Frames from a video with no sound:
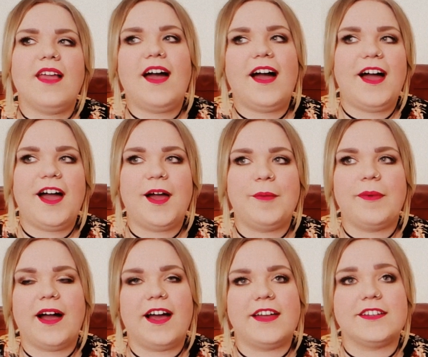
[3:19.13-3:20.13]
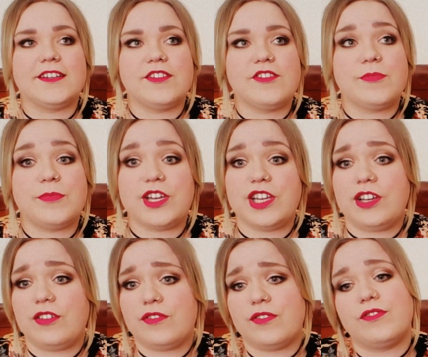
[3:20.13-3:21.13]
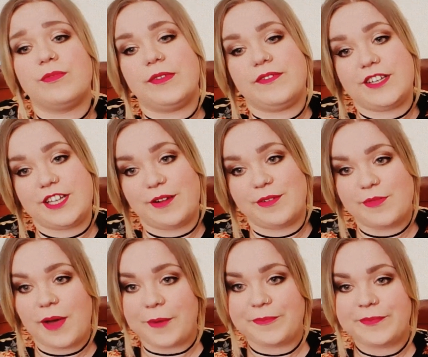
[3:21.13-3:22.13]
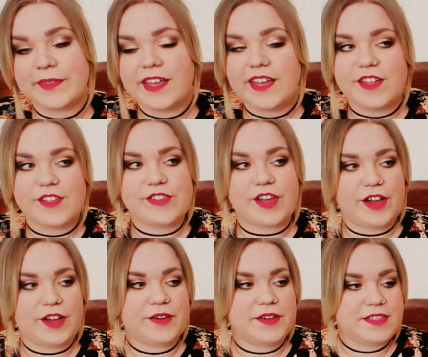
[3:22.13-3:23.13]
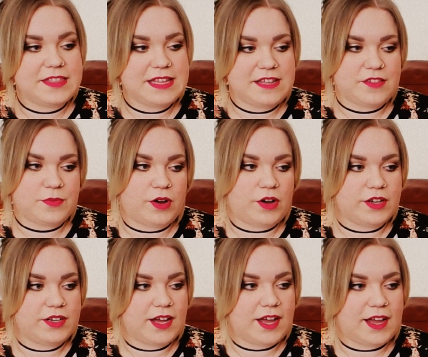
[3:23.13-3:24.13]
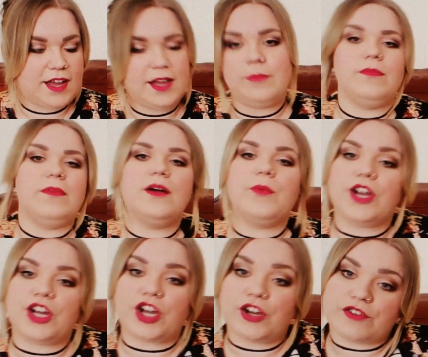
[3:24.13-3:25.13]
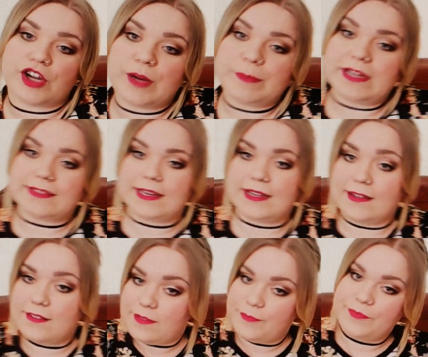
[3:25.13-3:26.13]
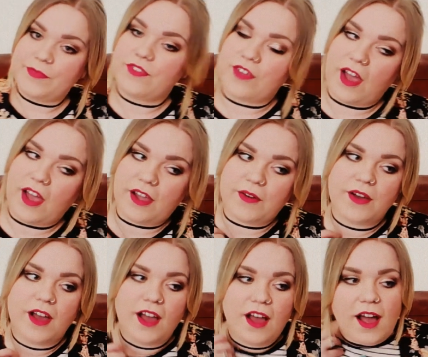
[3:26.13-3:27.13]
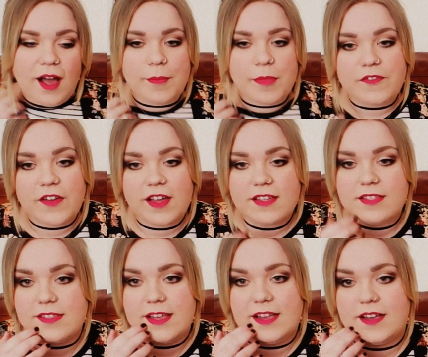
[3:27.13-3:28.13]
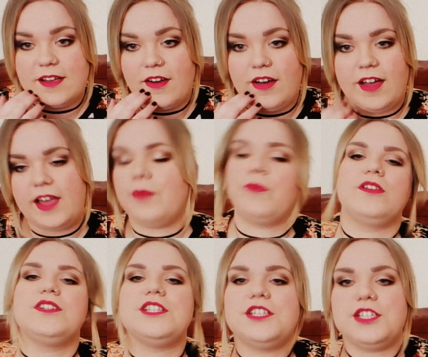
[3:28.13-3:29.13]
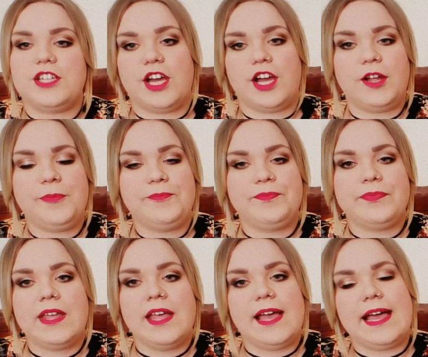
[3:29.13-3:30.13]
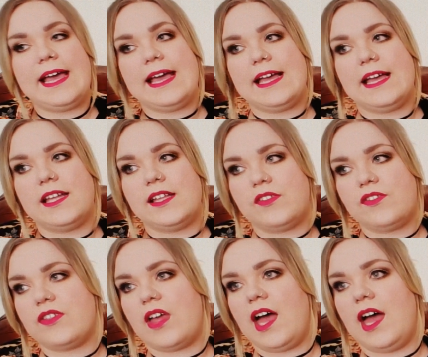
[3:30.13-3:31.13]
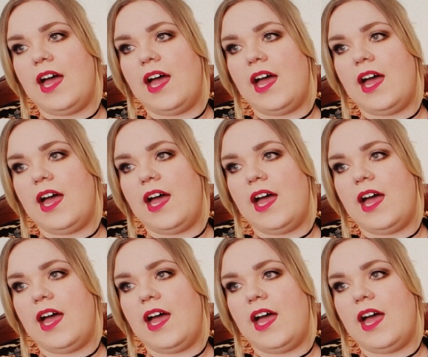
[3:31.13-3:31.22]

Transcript: and something useful from the video as well. So this one, we're going to cover a couple of things. So the first thing I wanted to do is